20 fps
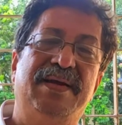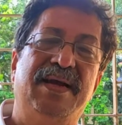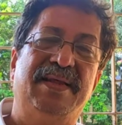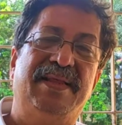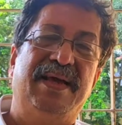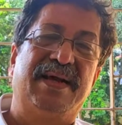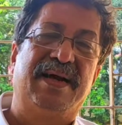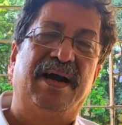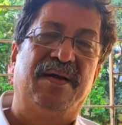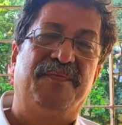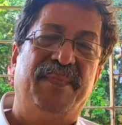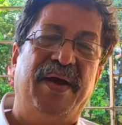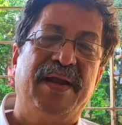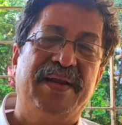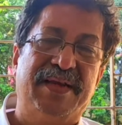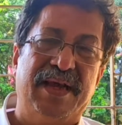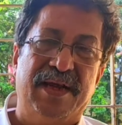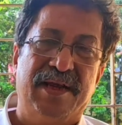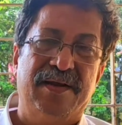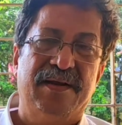that they can't
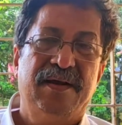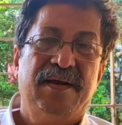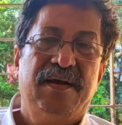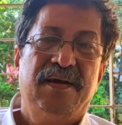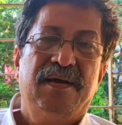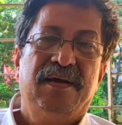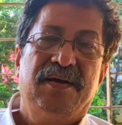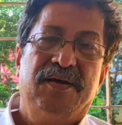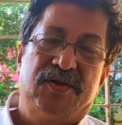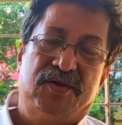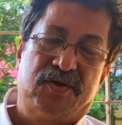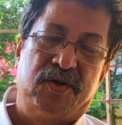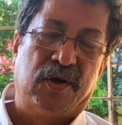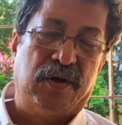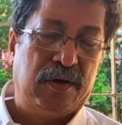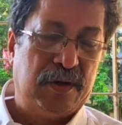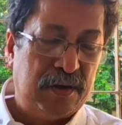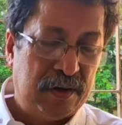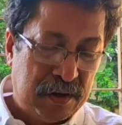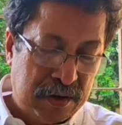maintain.
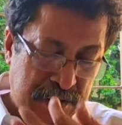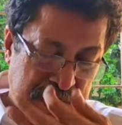So